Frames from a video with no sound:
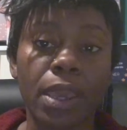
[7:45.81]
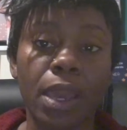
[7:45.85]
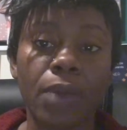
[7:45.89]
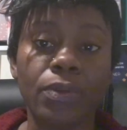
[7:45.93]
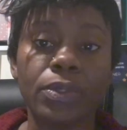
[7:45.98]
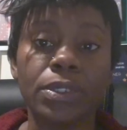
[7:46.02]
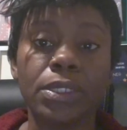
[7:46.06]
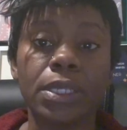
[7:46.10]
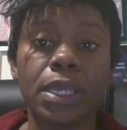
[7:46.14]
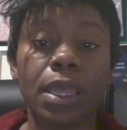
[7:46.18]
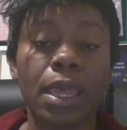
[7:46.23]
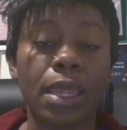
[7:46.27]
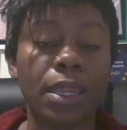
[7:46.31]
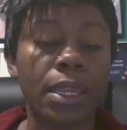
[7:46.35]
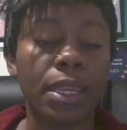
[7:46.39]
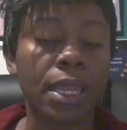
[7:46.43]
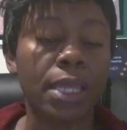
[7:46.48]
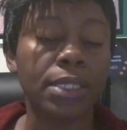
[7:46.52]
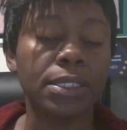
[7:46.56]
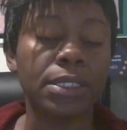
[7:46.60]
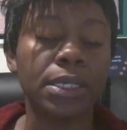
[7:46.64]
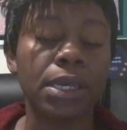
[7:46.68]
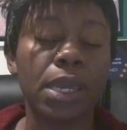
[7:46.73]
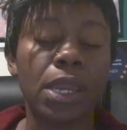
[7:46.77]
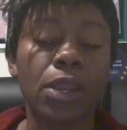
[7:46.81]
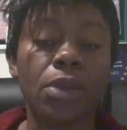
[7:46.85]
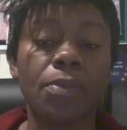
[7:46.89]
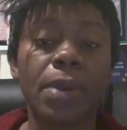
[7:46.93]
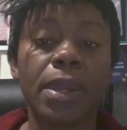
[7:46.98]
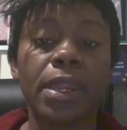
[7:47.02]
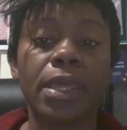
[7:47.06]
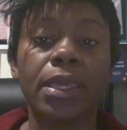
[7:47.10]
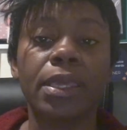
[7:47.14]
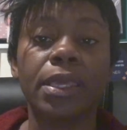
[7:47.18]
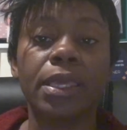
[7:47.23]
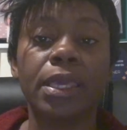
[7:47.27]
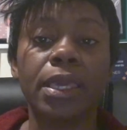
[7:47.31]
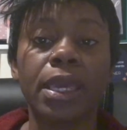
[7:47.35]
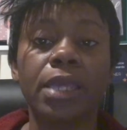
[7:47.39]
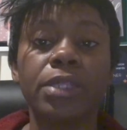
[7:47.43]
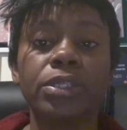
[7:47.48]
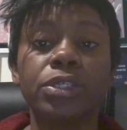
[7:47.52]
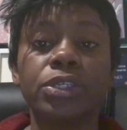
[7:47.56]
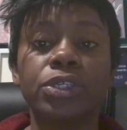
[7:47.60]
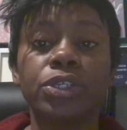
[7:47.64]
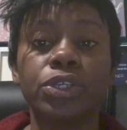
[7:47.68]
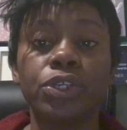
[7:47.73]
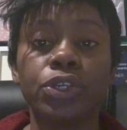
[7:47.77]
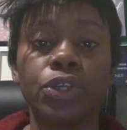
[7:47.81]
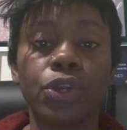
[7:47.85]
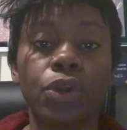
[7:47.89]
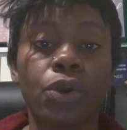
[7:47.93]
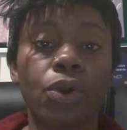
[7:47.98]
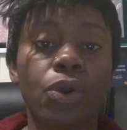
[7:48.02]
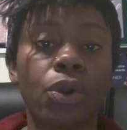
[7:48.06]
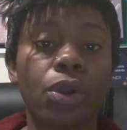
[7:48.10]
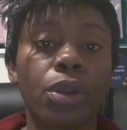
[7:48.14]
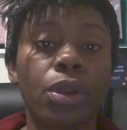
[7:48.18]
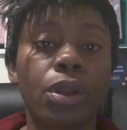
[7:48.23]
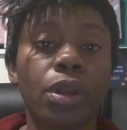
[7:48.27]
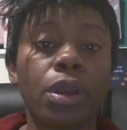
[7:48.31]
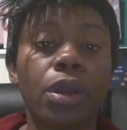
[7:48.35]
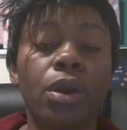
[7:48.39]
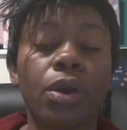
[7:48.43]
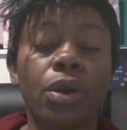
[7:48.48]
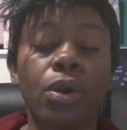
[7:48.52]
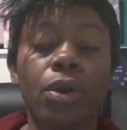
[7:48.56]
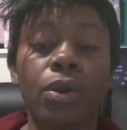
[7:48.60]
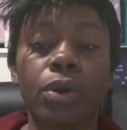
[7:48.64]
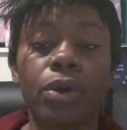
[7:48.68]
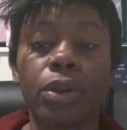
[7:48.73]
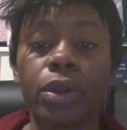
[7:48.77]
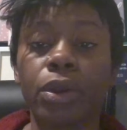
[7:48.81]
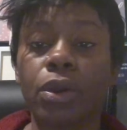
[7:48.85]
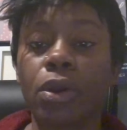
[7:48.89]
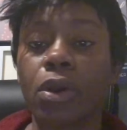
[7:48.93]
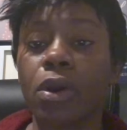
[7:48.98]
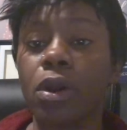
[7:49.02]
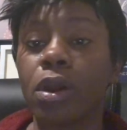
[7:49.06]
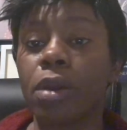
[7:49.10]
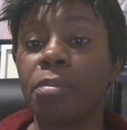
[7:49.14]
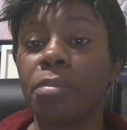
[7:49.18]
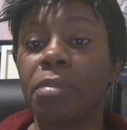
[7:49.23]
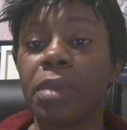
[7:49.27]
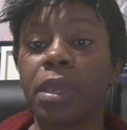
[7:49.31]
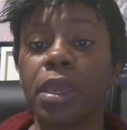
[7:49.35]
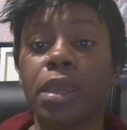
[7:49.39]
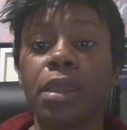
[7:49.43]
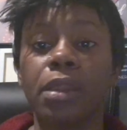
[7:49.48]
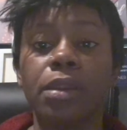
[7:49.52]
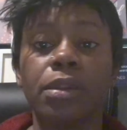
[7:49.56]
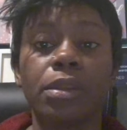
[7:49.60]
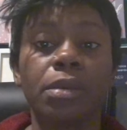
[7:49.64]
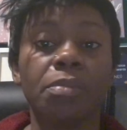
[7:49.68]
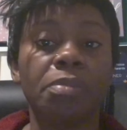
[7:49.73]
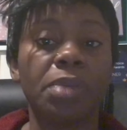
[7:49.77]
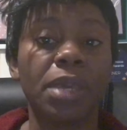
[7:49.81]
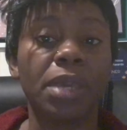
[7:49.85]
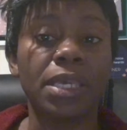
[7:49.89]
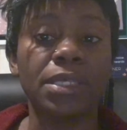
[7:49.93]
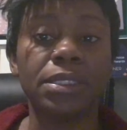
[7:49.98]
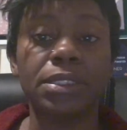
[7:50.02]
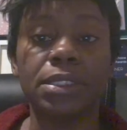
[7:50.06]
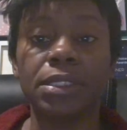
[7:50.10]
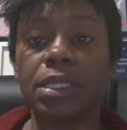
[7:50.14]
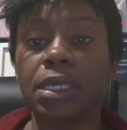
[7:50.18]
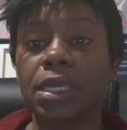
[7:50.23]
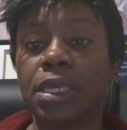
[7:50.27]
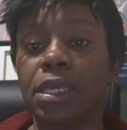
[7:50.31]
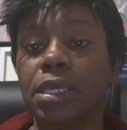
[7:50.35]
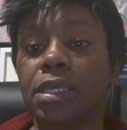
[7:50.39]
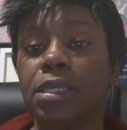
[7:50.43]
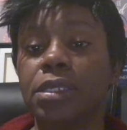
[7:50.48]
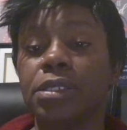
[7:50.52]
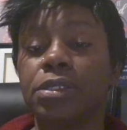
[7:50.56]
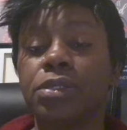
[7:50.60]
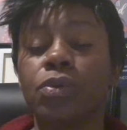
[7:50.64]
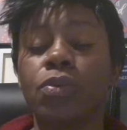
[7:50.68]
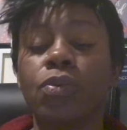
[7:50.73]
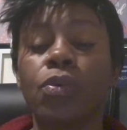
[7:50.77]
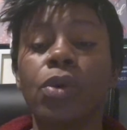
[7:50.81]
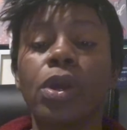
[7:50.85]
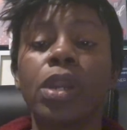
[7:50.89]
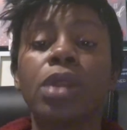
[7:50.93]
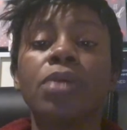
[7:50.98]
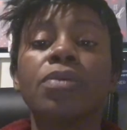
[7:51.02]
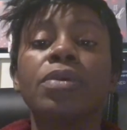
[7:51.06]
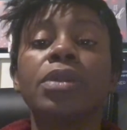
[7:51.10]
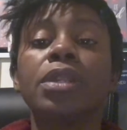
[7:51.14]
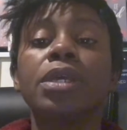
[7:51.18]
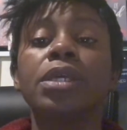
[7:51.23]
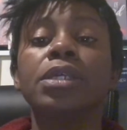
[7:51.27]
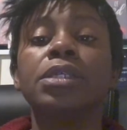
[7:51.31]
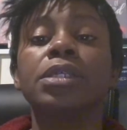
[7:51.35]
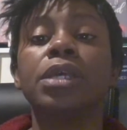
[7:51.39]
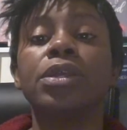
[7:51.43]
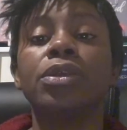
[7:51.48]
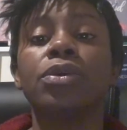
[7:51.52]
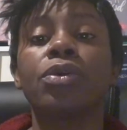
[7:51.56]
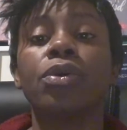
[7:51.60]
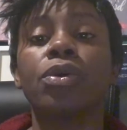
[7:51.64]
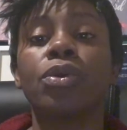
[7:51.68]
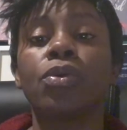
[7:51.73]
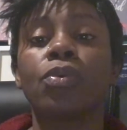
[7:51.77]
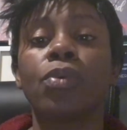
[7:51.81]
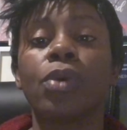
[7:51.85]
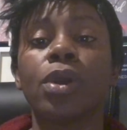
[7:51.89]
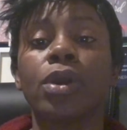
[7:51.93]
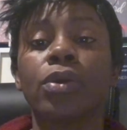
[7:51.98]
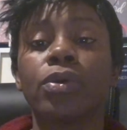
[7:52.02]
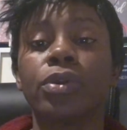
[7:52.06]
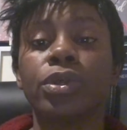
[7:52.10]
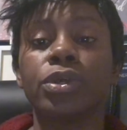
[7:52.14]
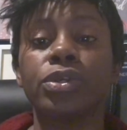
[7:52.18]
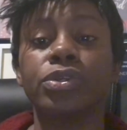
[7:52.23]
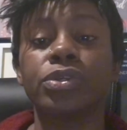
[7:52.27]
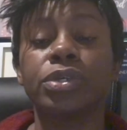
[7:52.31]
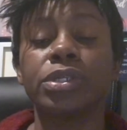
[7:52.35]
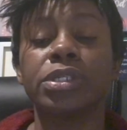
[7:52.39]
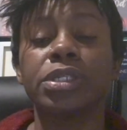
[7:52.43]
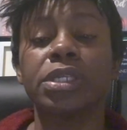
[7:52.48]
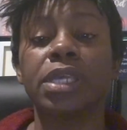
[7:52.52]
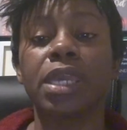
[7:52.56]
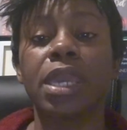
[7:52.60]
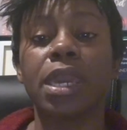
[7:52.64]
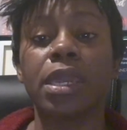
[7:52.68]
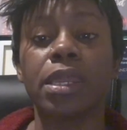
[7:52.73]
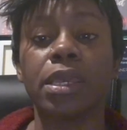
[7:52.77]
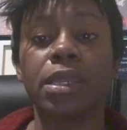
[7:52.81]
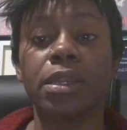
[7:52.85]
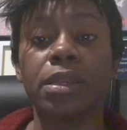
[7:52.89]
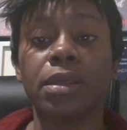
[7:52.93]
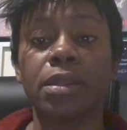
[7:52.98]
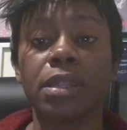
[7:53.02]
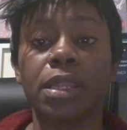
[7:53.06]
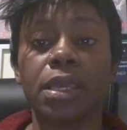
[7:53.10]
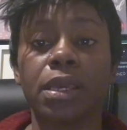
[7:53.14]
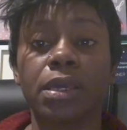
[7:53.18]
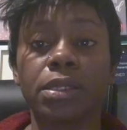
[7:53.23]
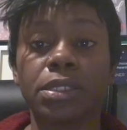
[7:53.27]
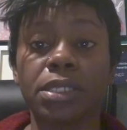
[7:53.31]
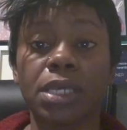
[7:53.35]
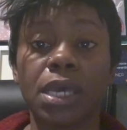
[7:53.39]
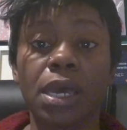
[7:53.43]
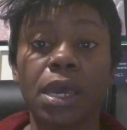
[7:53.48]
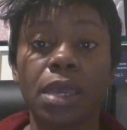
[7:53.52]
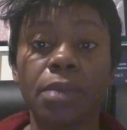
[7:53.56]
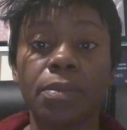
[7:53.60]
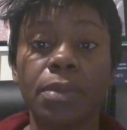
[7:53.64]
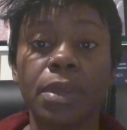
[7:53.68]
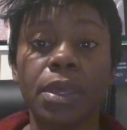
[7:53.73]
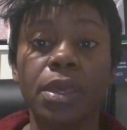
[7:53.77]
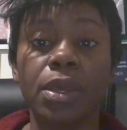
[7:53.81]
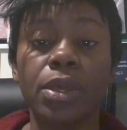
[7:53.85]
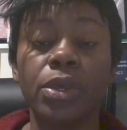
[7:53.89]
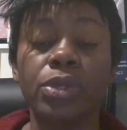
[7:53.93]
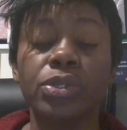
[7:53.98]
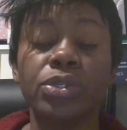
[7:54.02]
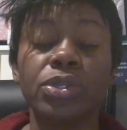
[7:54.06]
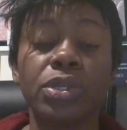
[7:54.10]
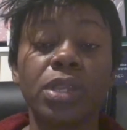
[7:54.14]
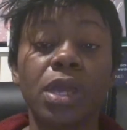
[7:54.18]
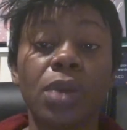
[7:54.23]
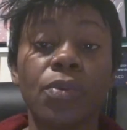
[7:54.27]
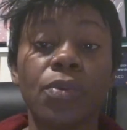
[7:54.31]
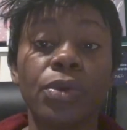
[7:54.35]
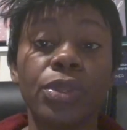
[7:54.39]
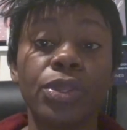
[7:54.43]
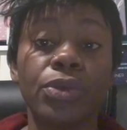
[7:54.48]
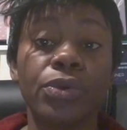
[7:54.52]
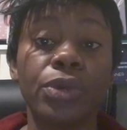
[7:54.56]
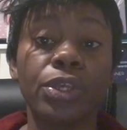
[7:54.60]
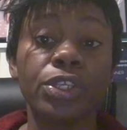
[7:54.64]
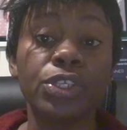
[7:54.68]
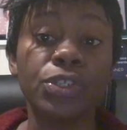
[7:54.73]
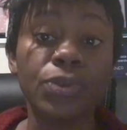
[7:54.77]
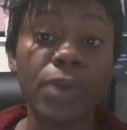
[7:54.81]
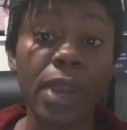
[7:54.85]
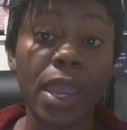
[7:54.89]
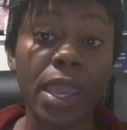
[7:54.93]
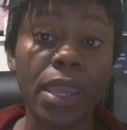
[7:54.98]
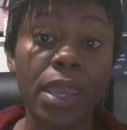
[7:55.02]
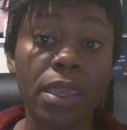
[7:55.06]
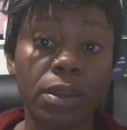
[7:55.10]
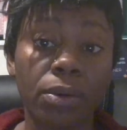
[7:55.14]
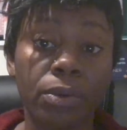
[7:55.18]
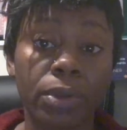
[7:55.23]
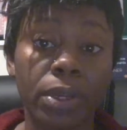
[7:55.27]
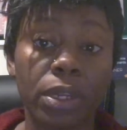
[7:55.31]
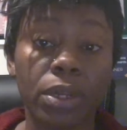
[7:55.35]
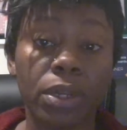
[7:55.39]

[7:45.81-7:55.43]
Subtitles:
I would say, and I tell everybody, get your undergarment, your pasties, whatever it is that you're gonna wear on your, just get in a nick of time, so that way you can try it on.